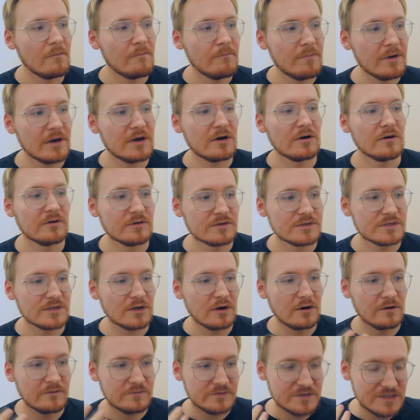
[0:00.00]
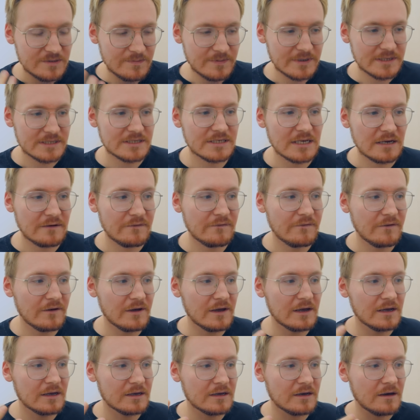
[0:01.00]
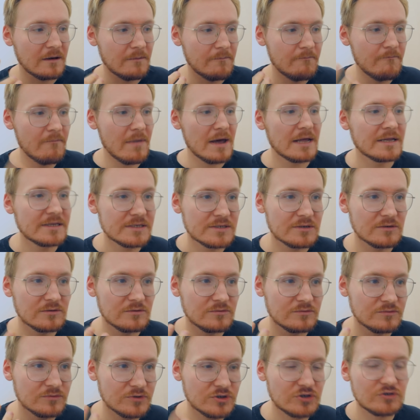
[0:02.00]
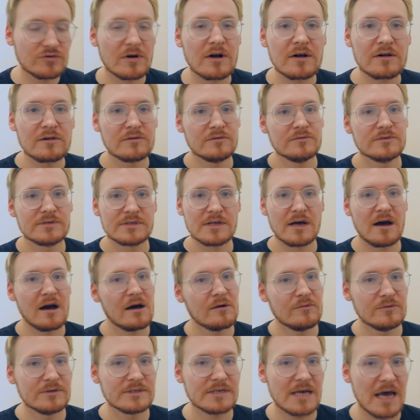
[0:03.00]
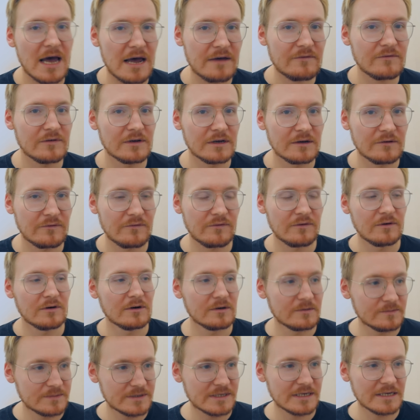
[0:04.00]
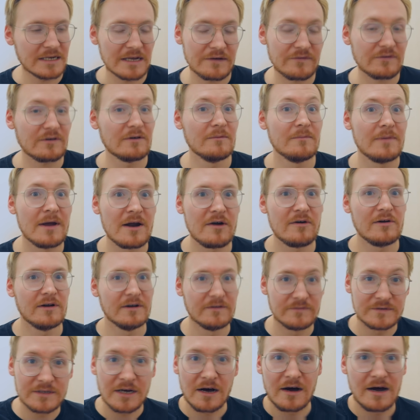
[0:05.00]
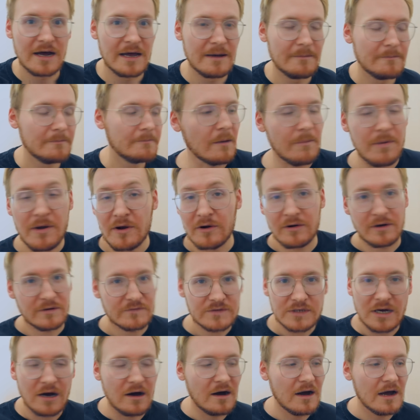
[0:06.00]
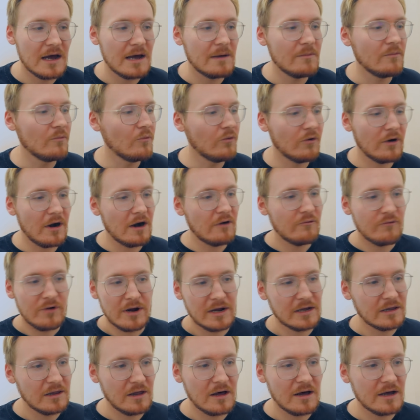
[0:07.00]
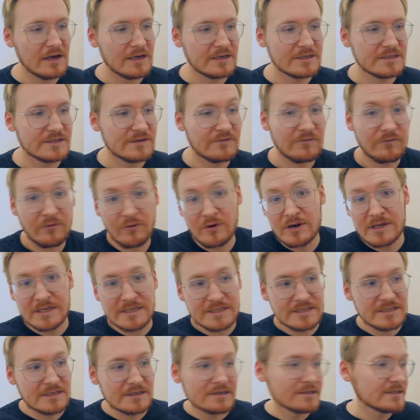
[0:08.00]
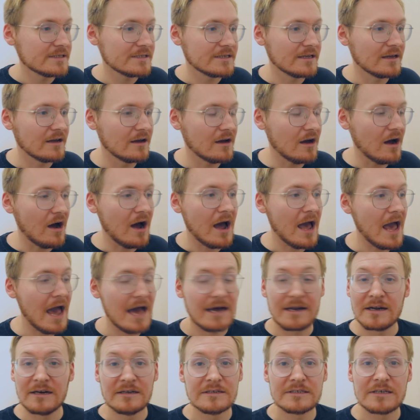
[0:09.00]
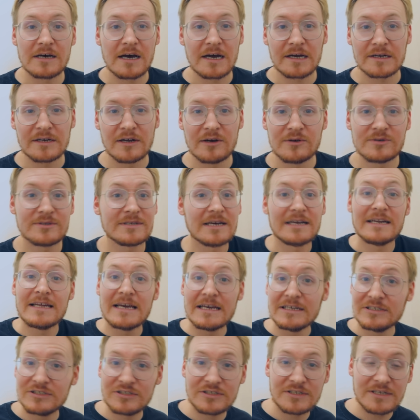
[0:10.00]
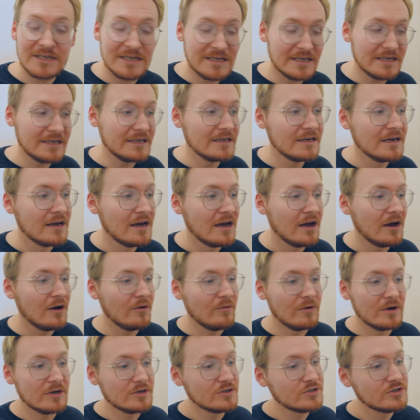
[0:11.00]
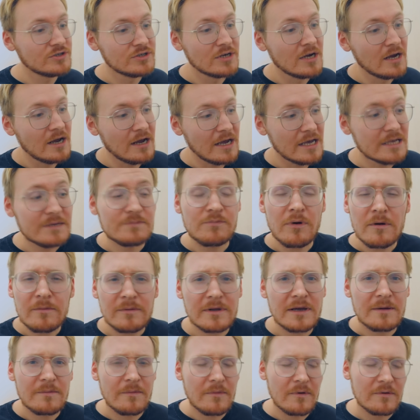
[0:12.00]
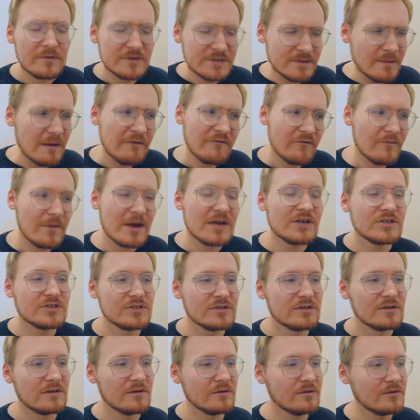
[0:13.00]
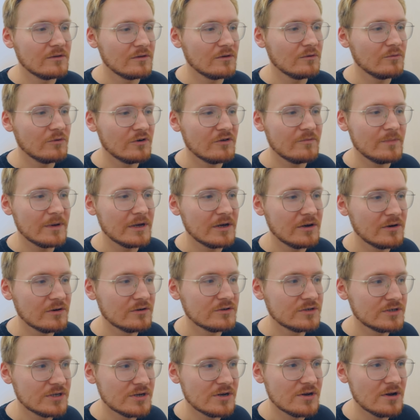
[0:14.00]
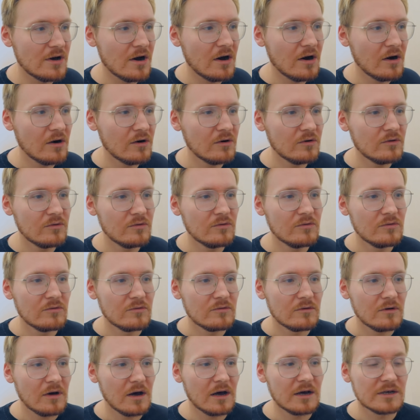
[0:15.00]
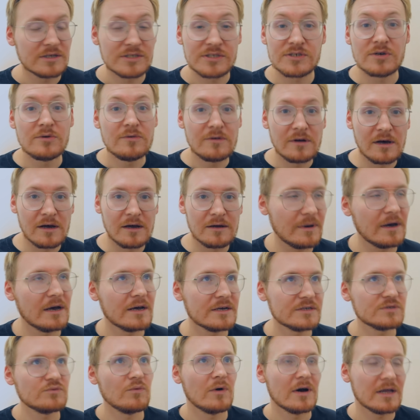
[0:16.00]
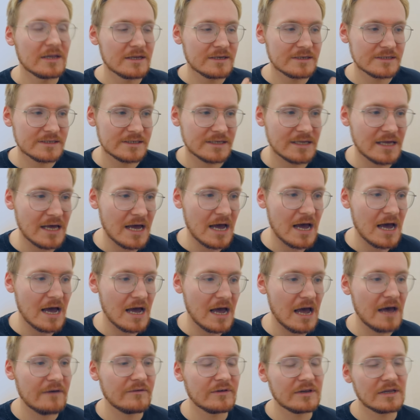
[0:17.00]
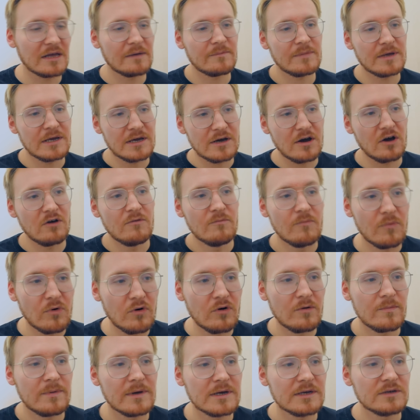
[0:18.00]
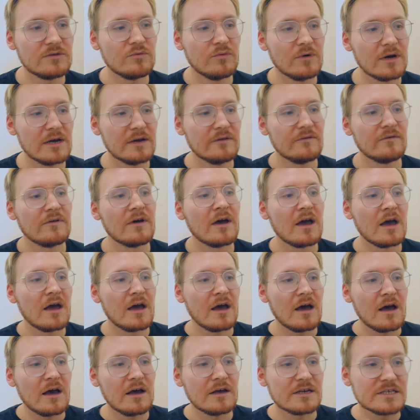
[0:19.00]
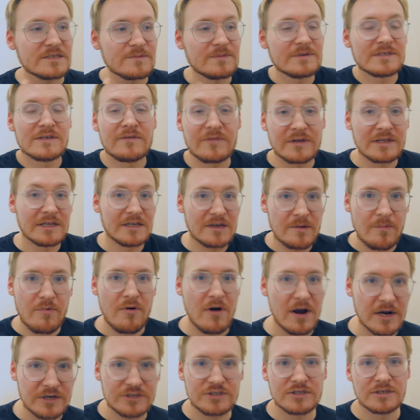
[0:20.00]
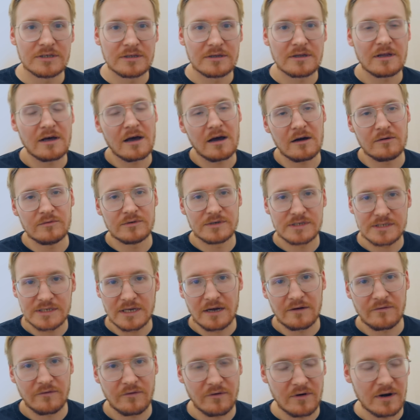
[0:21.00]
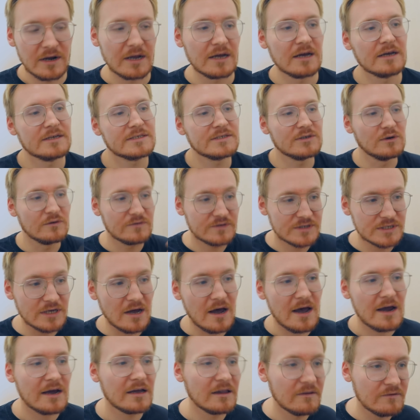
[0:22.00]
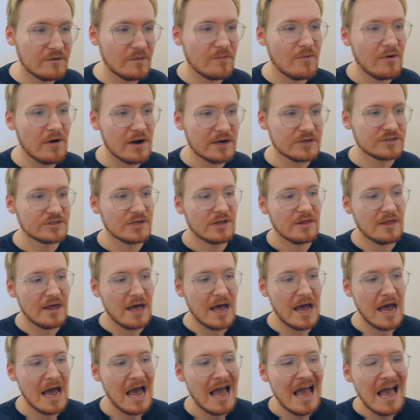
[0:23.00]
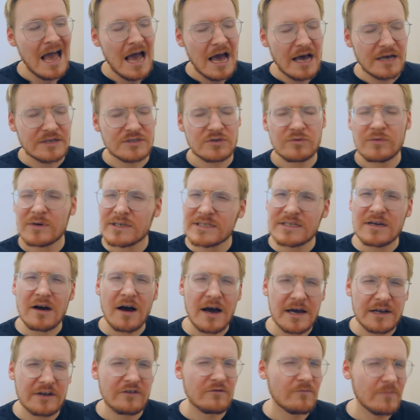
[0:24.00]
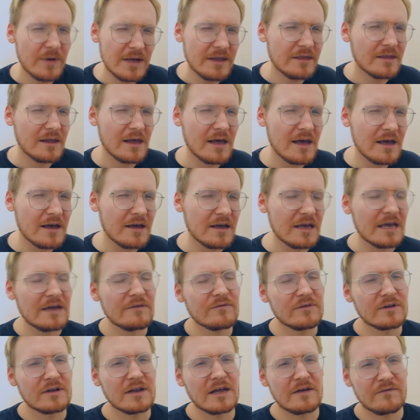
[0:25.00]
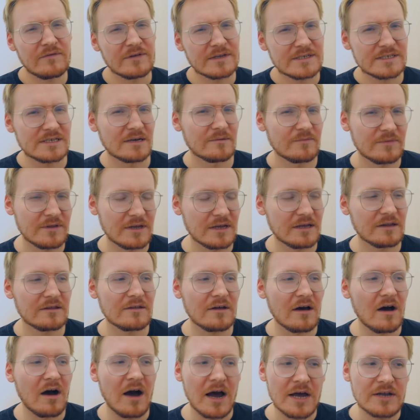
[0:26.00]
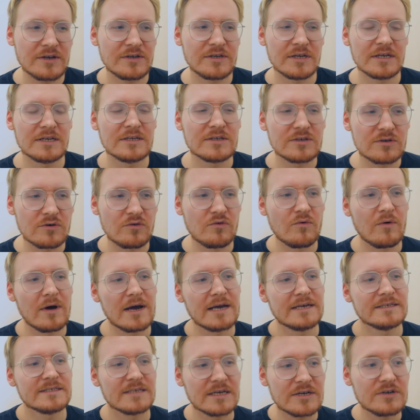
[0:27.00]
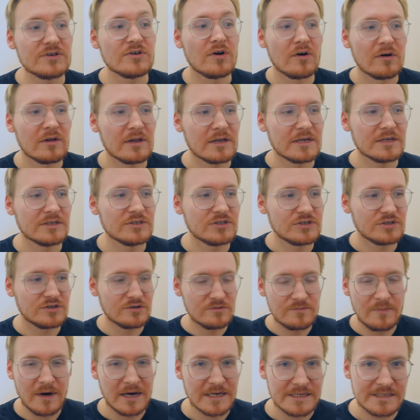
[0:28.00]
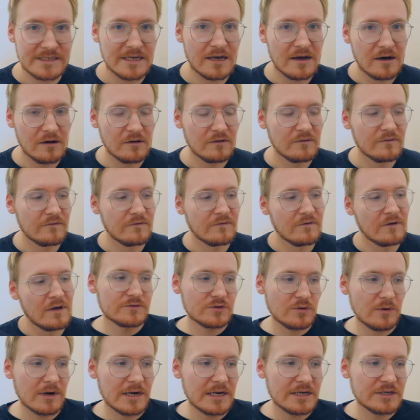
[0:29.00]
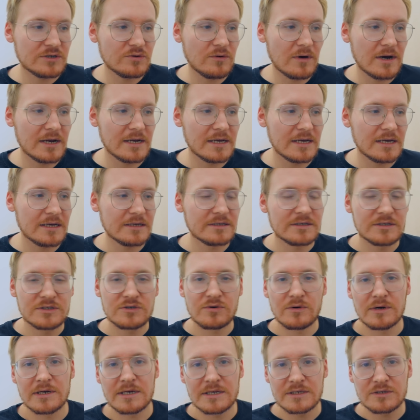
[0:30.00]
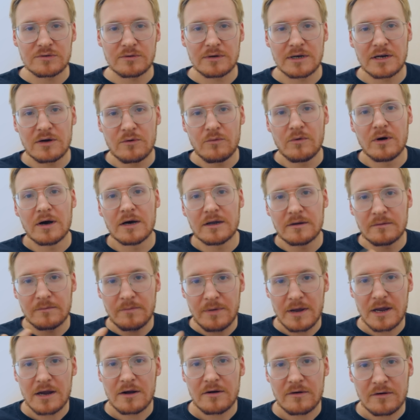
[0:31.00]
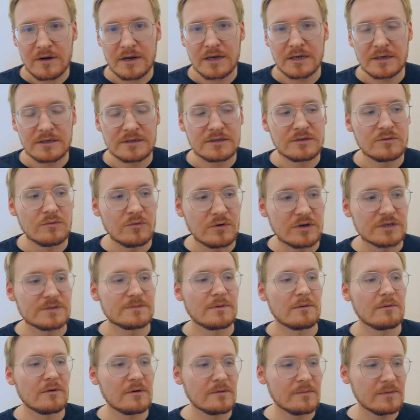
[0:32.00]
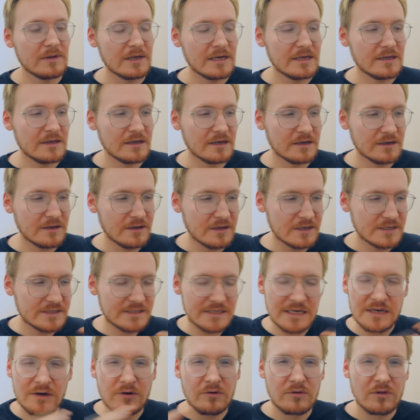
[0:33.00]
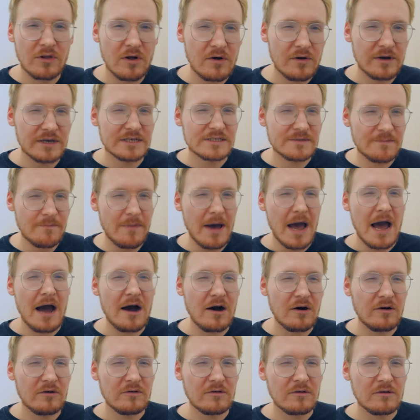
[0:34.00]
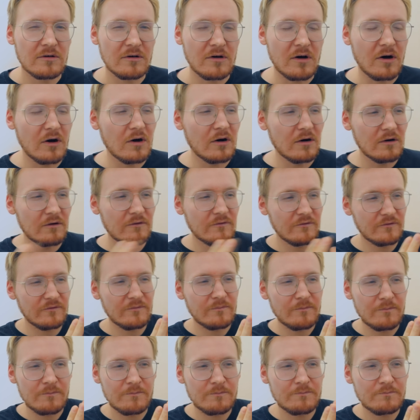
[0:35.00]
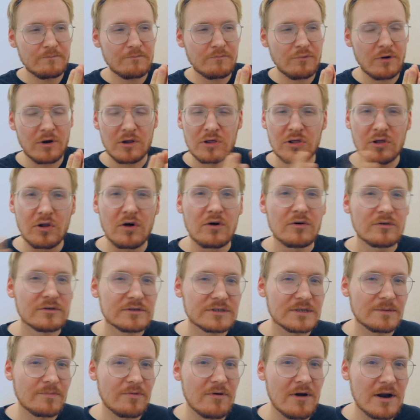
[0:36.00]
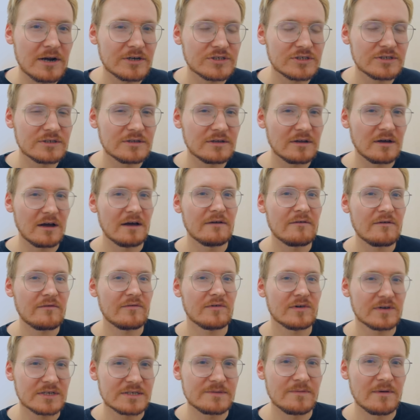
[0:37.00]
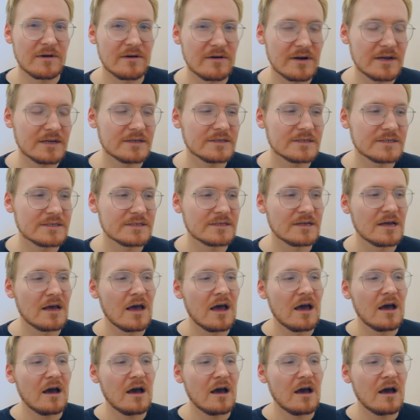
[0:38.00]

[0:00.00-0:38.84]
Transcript: because of specific mental struggles that I was having for a significant period of time. A period of time where I realized, for instance, that I had undiagnosed ADHD, which is probably some information that would have been good to know sooner. But as well as that, having that be comorbid with specifically depression that I was suffering, a sort of cycle of depression that has always kind of been there, even if it's something that I didn't always acknowledge to myself. The sort of 2020 to 2021 period was probably the single longest bout of prolonged depression that I've ever experienced.